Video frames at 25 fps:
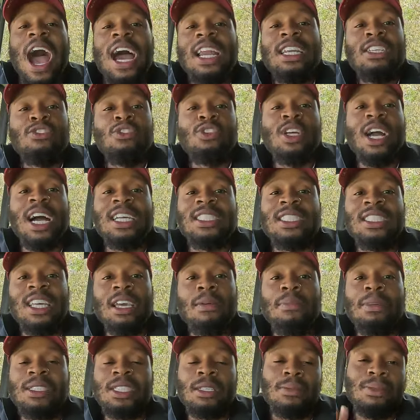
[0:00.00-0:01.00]
I need you guys to
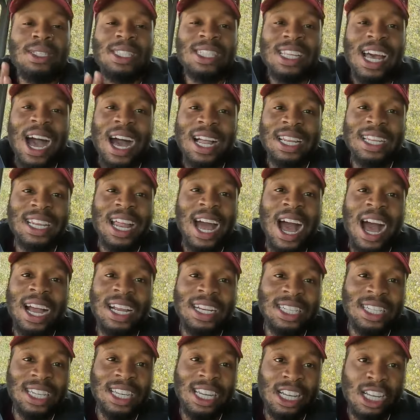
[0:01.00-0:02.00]
give me some solid
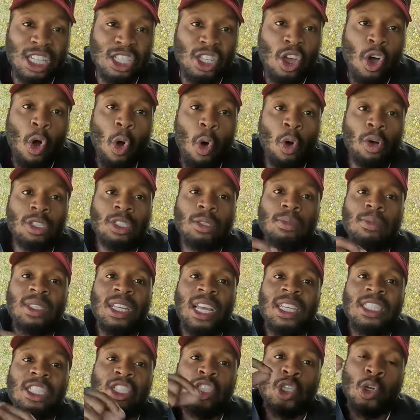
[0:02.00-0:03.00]
ideas on some
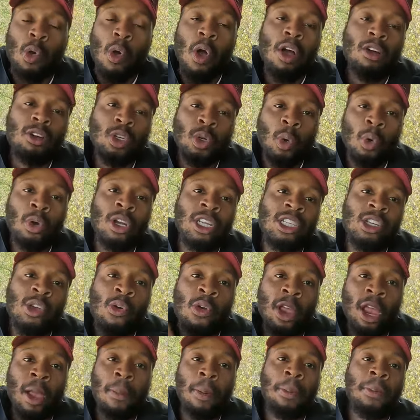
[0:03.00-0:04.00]
things that you are doing and
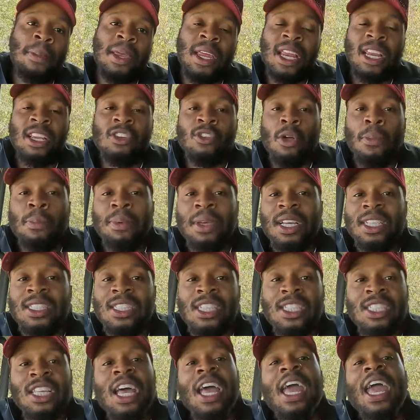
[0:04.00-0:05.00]
you are implementing in your
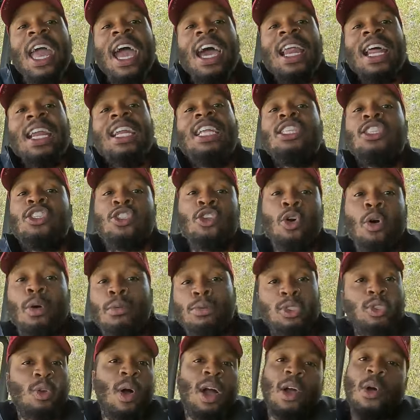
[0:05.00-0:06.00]
business, and I need to
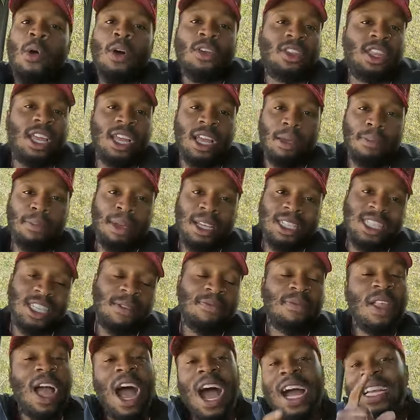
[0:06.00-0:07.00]
know them so I can go out there and get
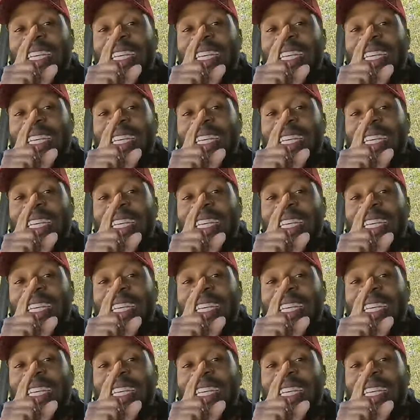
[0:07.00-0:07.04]
busy.